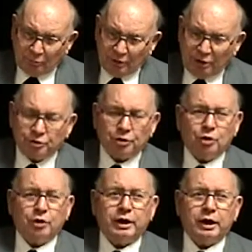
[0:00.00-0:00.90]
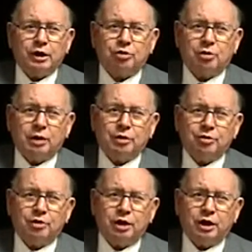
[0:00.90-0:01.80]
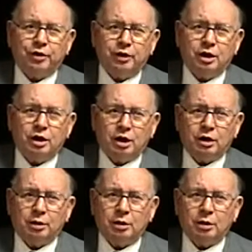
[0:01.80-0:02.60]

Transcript: he said, "Okay, let's go out and see how you did on